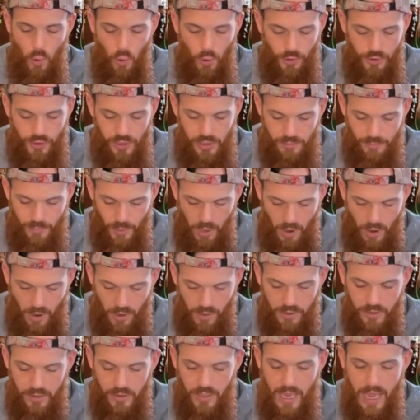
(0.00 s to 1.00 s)
orchid
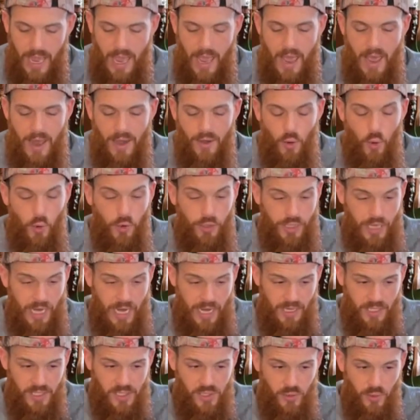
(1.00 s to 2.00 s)
bark, and
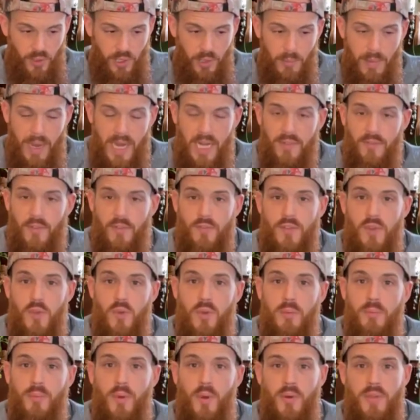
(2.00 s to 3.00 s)
organic soil made of a
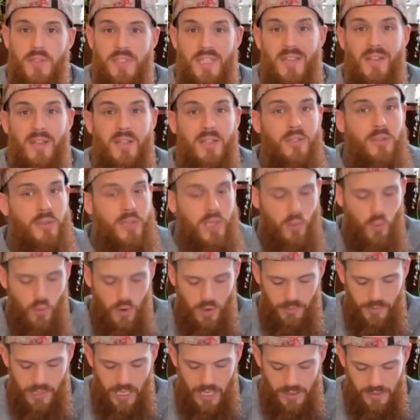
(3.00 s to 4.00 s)
few components, including
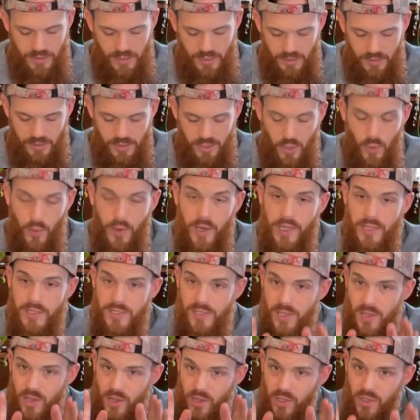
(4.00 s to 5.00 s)
worm casings. So it
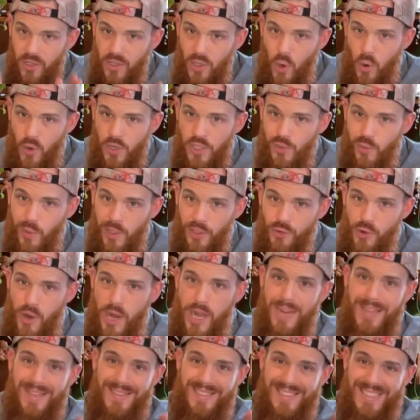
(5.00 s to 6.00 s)
is coarse, well
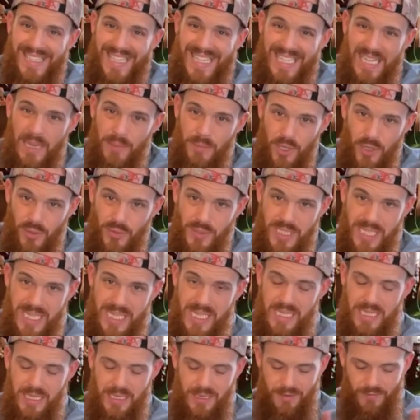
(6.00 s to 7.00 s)
draining,
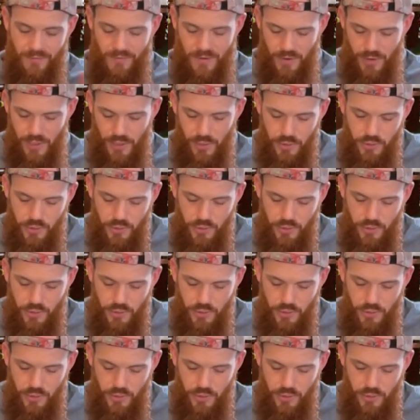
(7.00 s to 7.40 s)
CWD, very